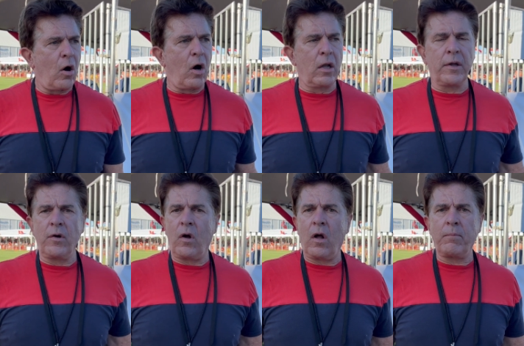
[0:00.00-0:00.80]
all
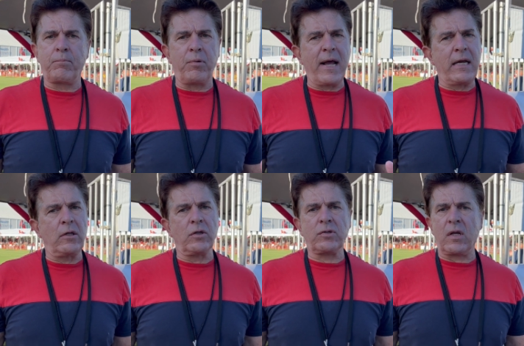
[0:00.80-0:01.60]
in all, Brady
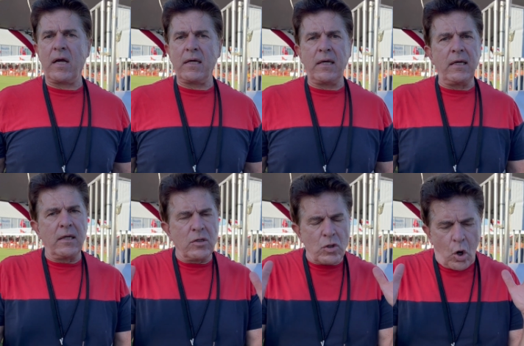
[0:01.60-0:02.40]
looks like
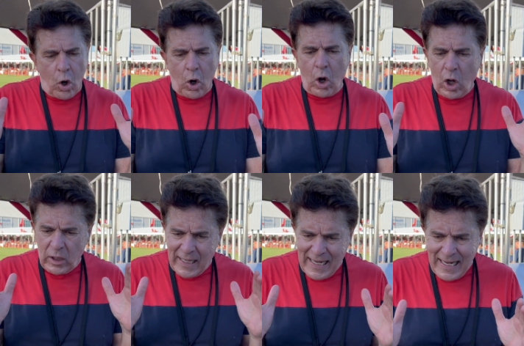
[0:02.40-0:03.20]
he is all